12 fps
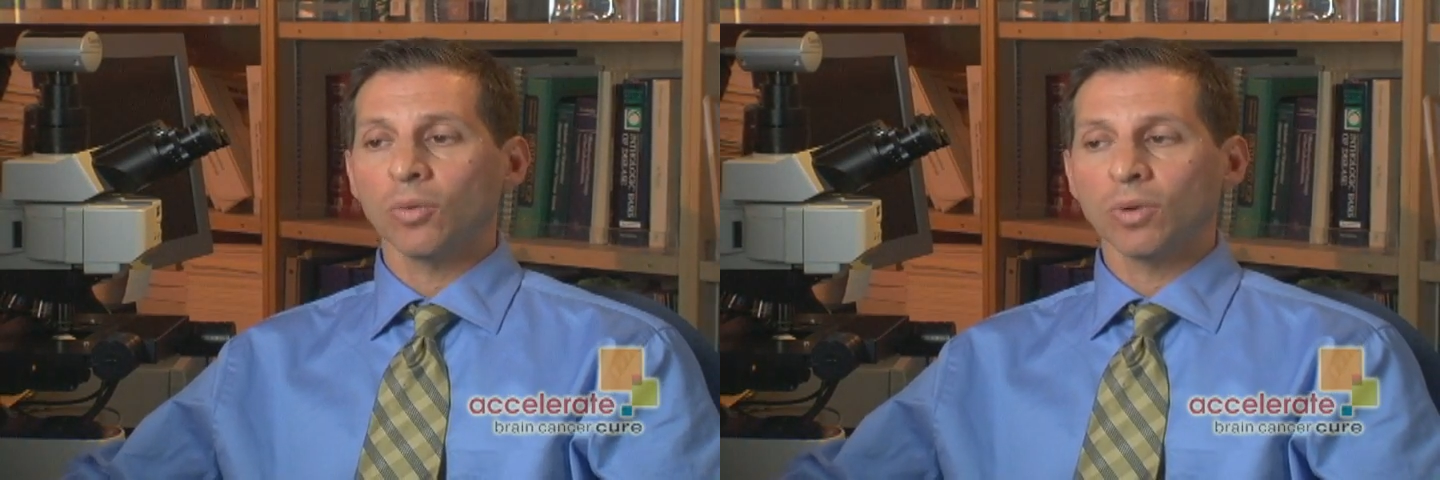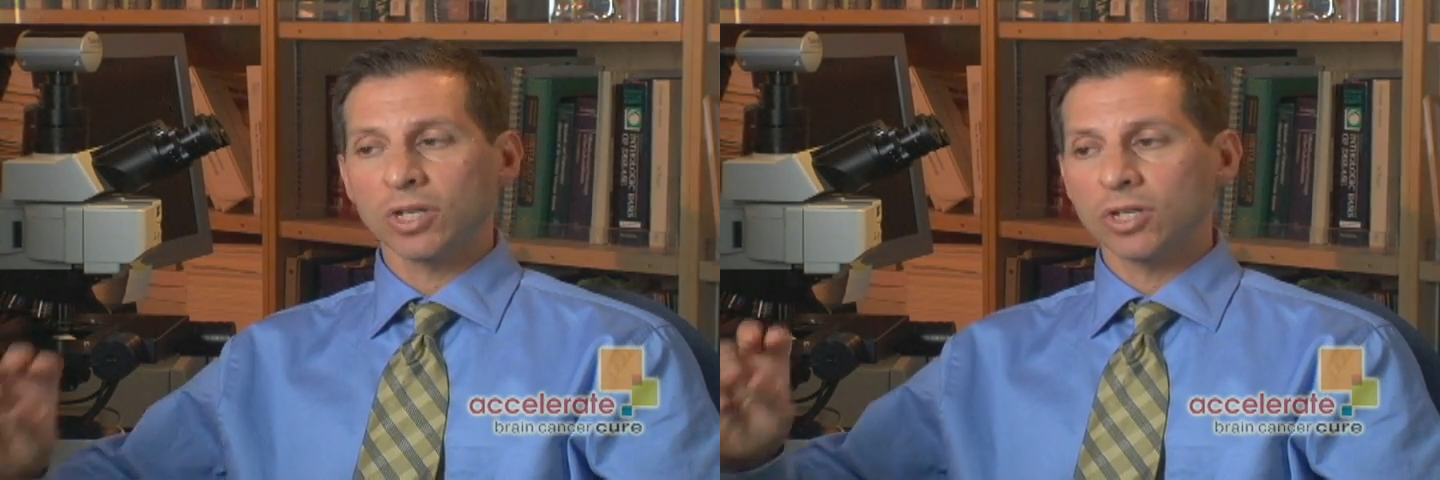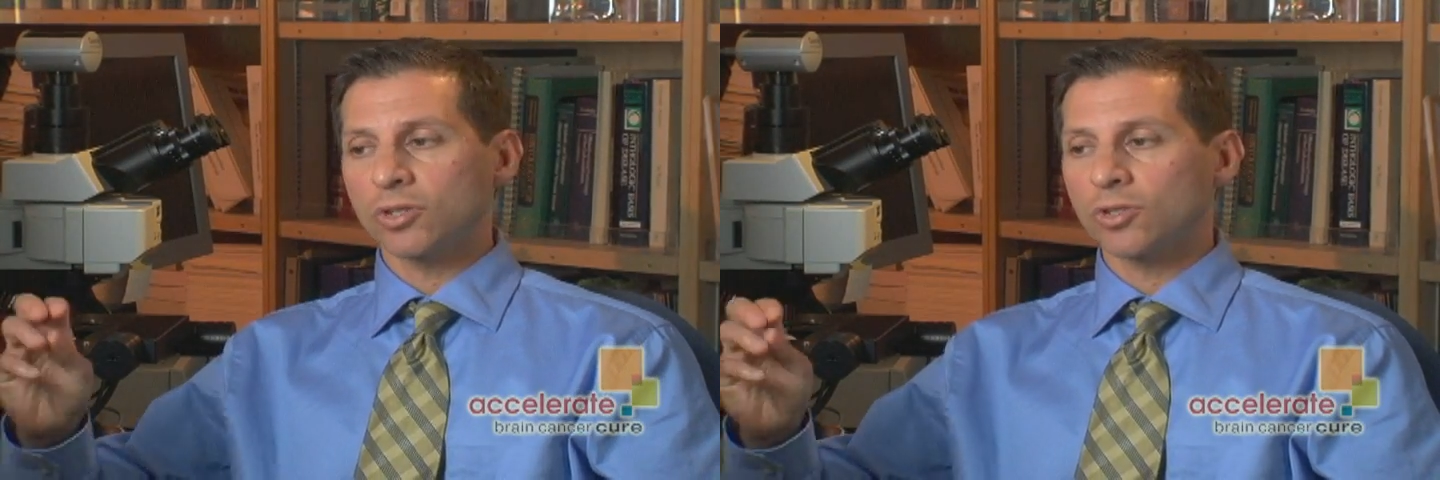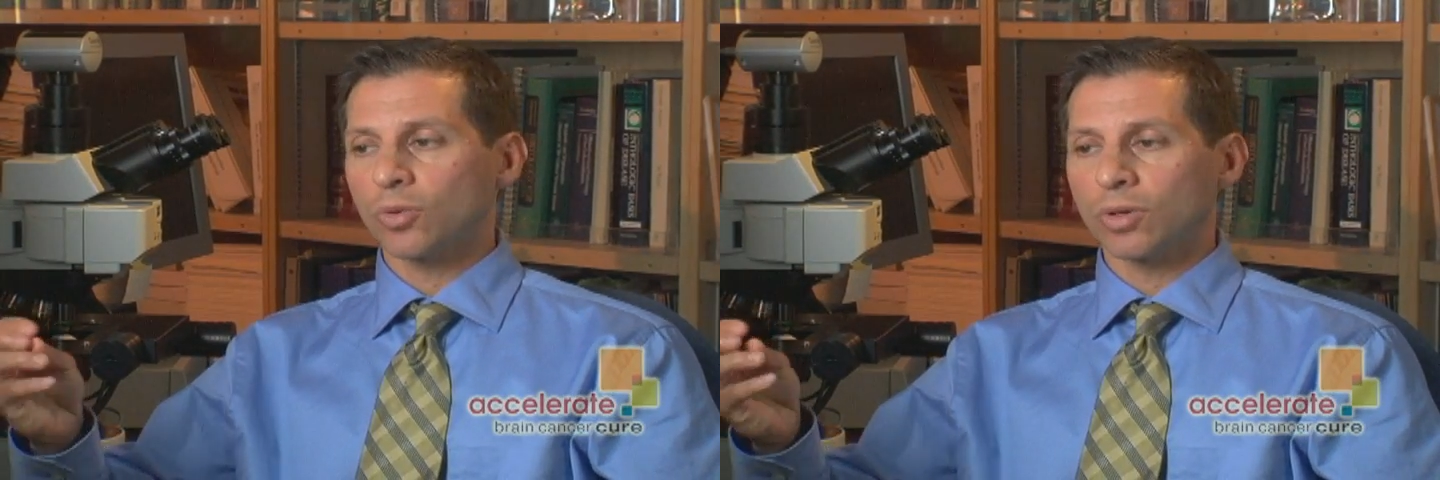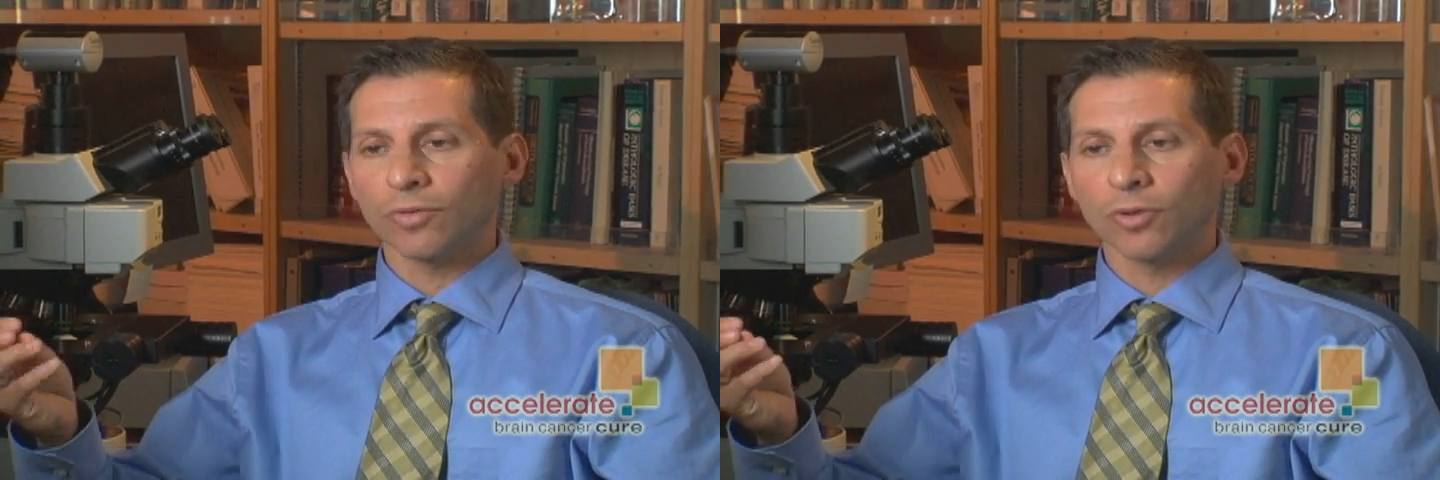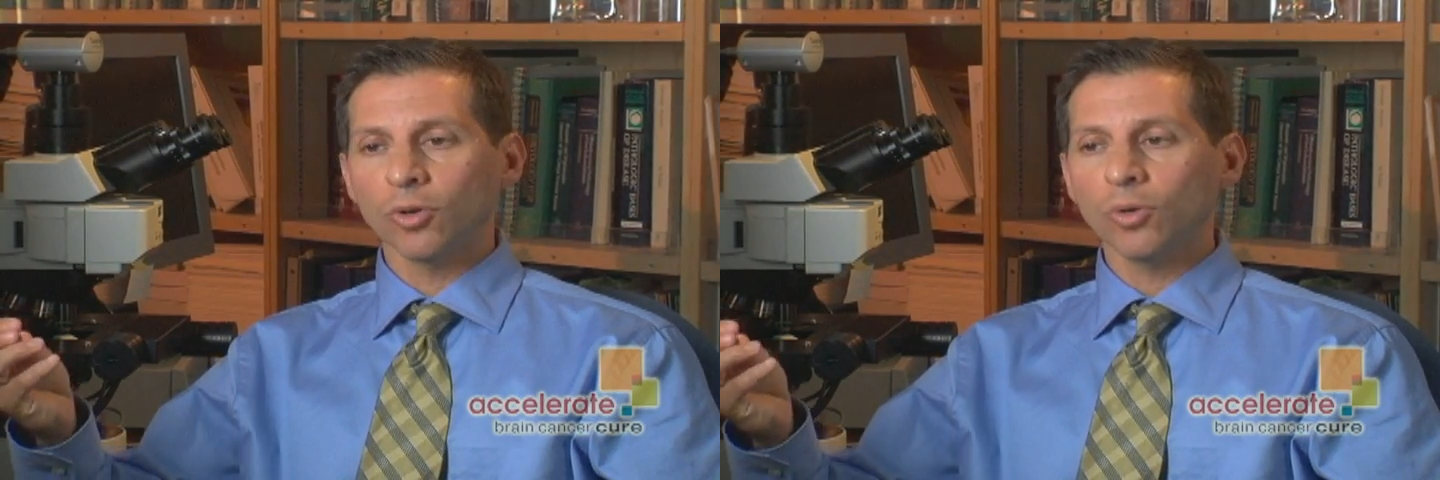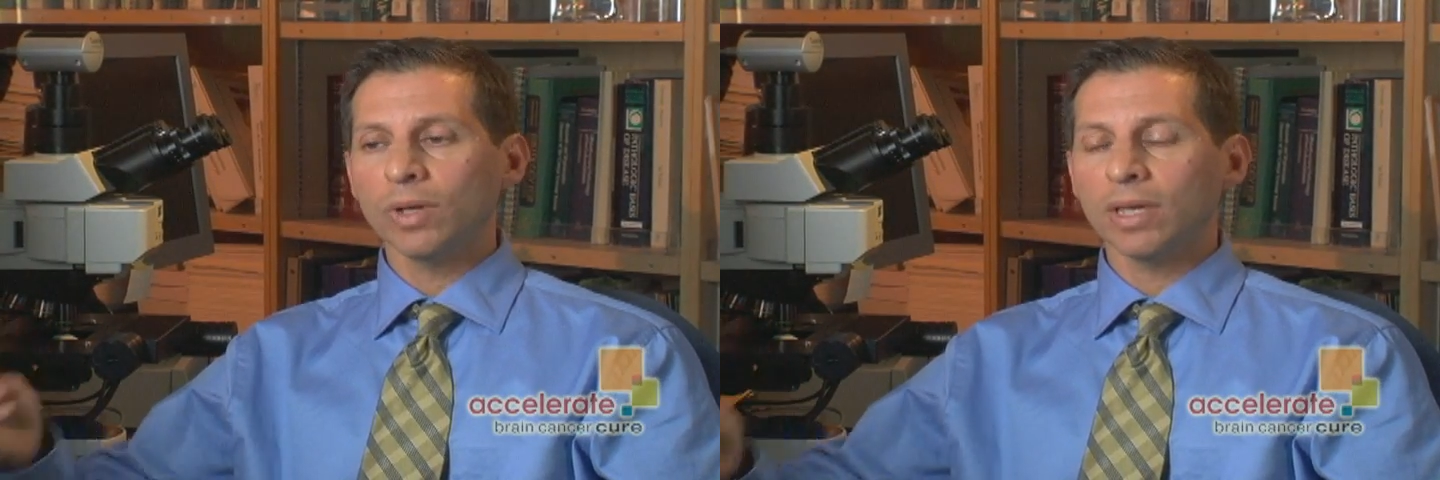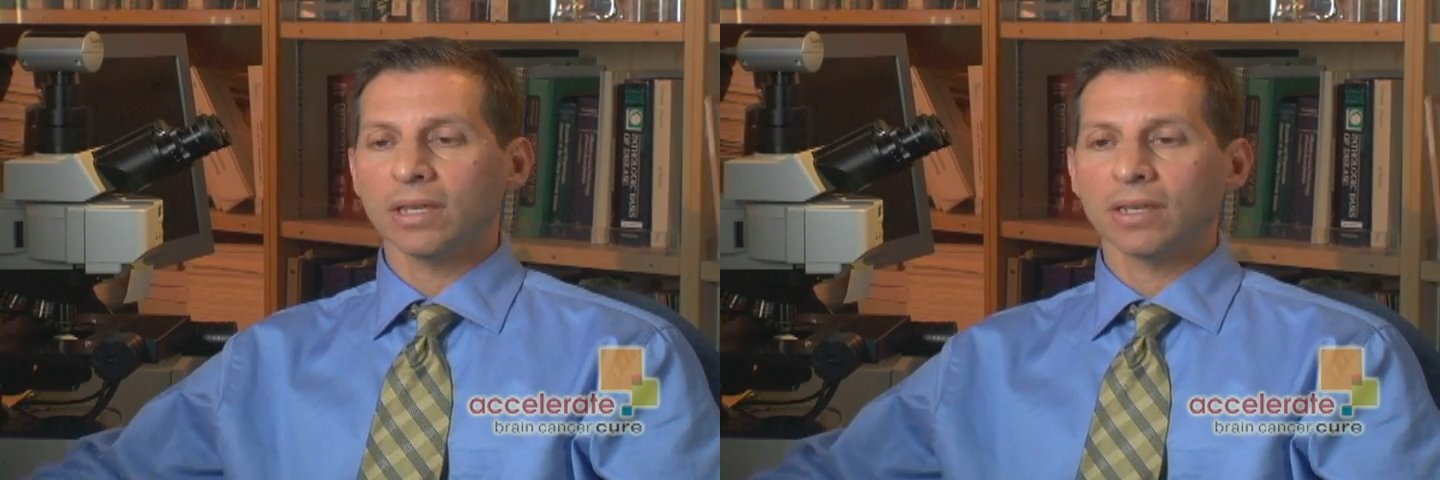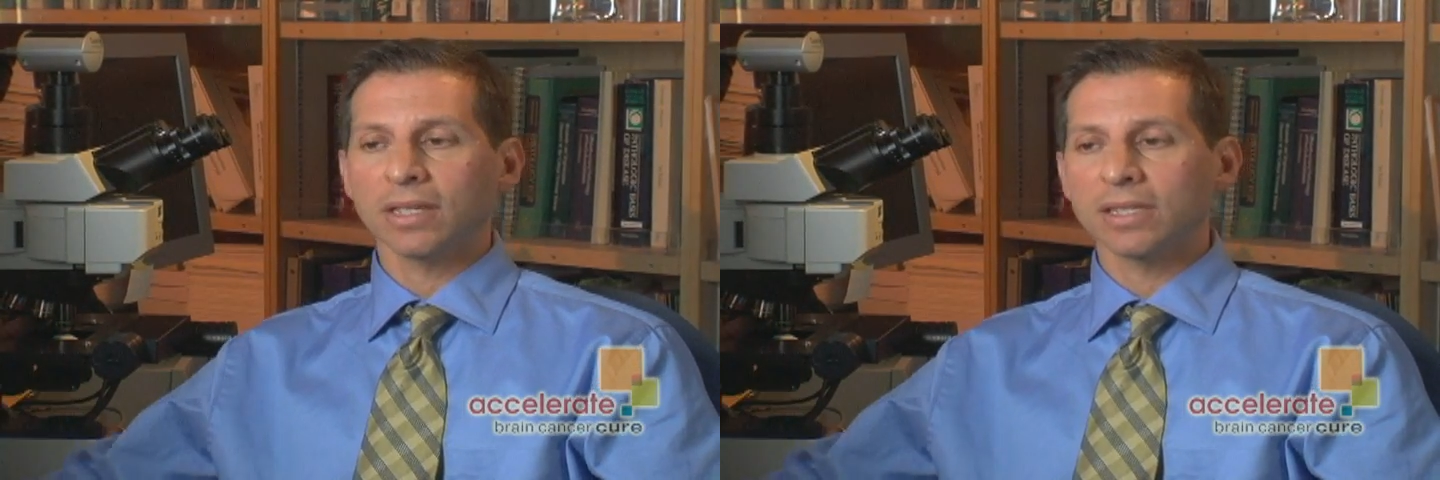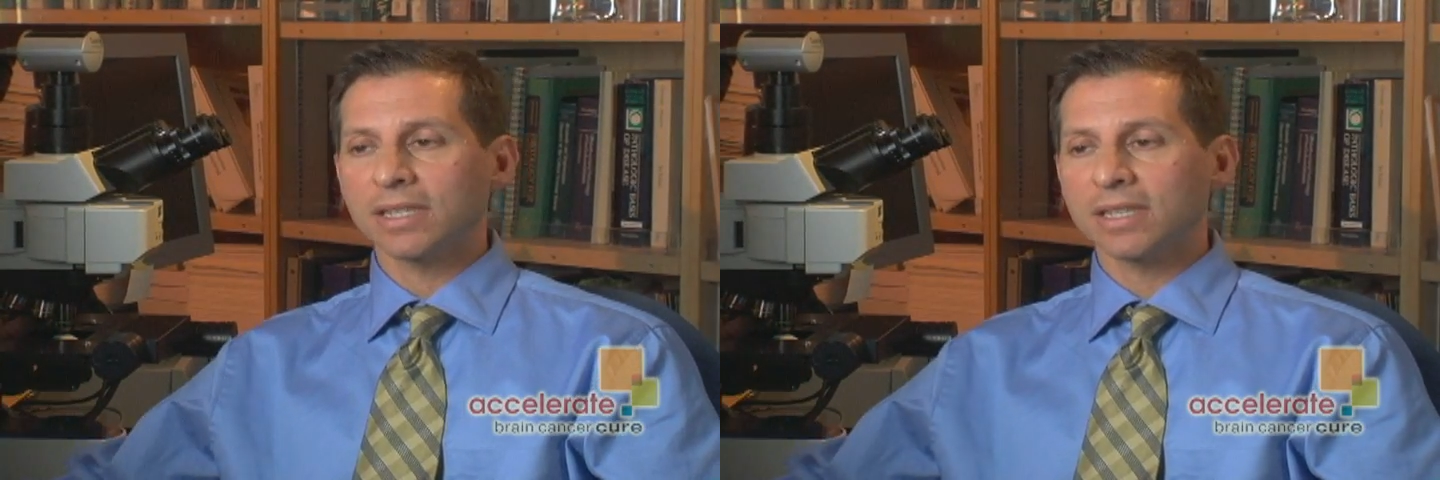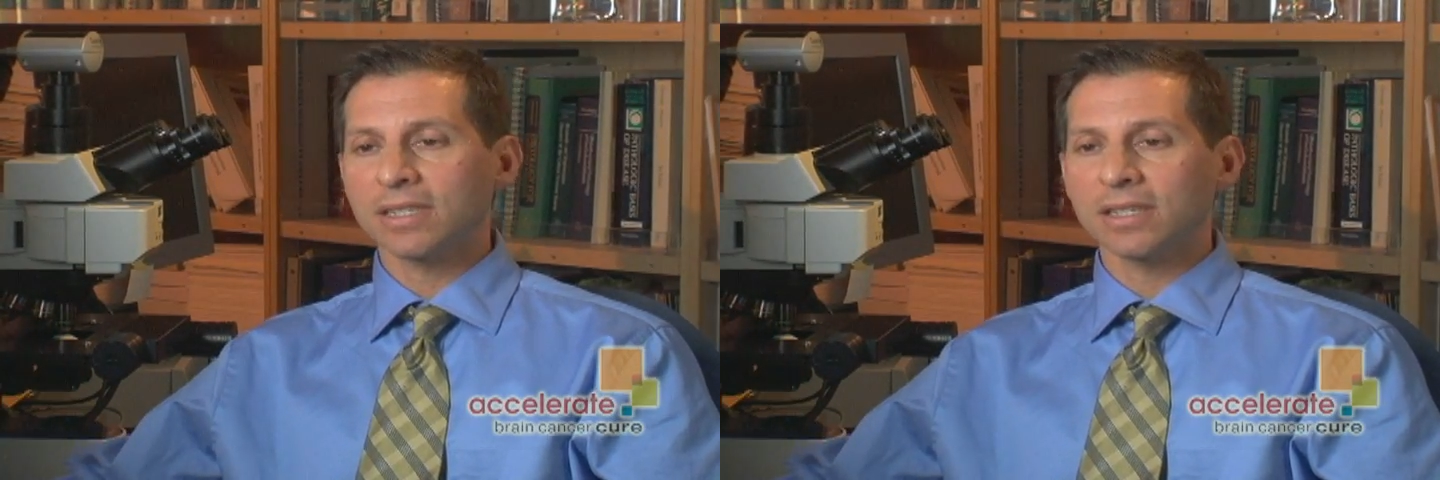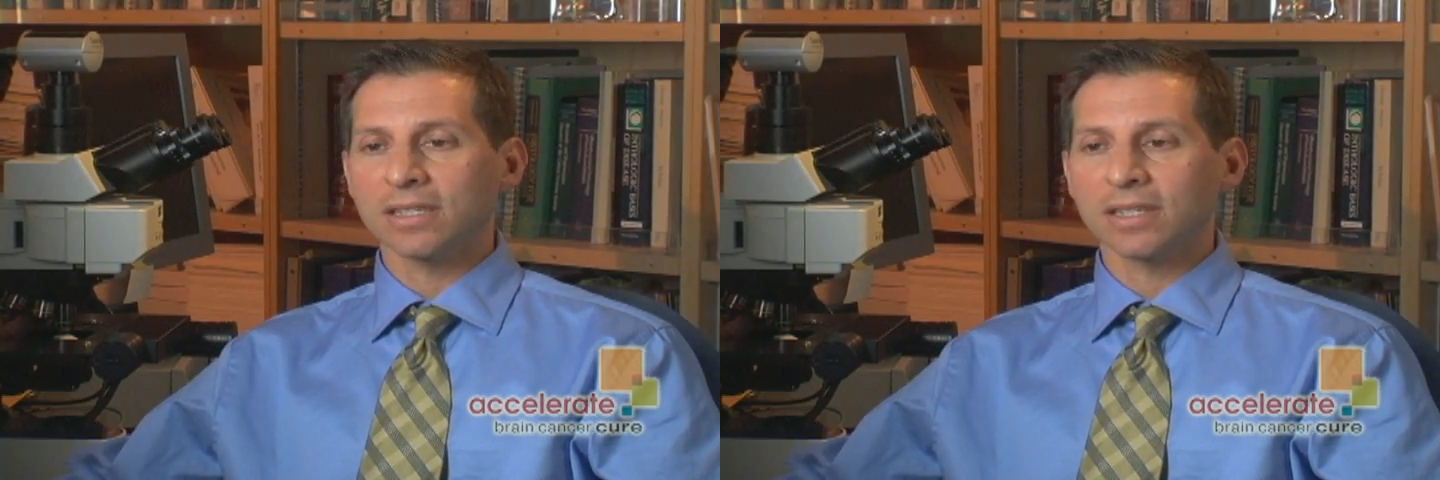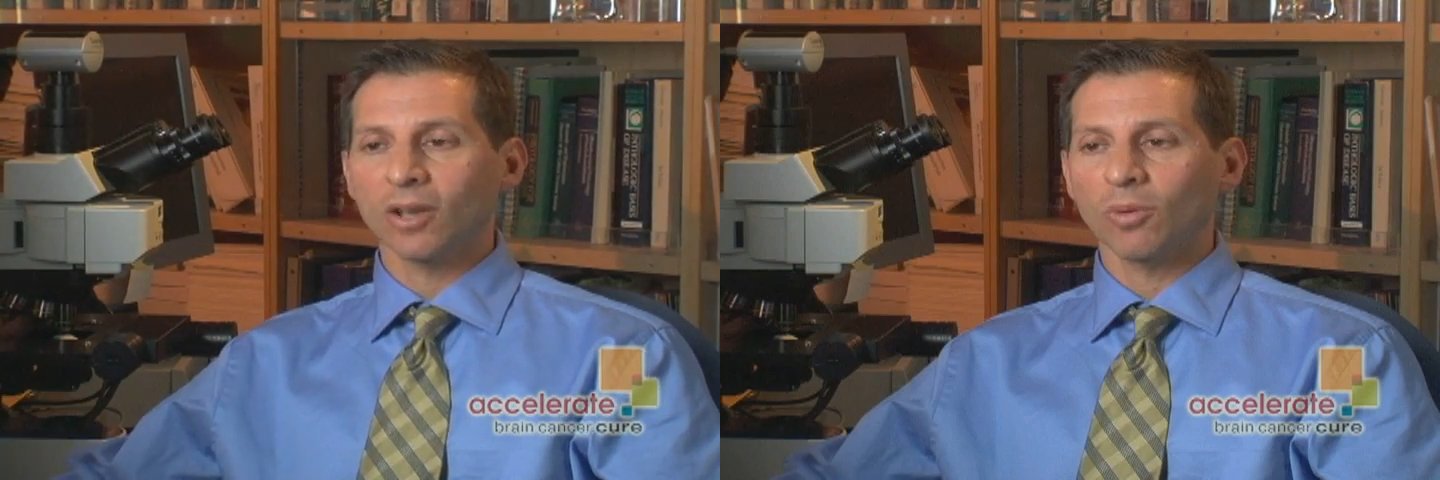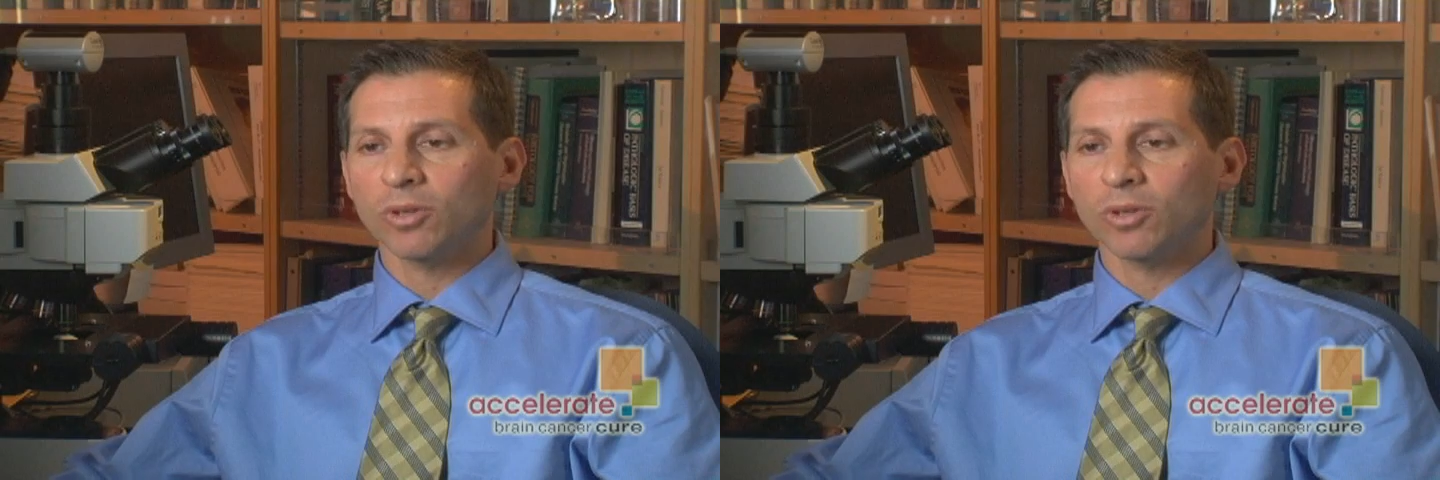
which is sort of gooey in consistency,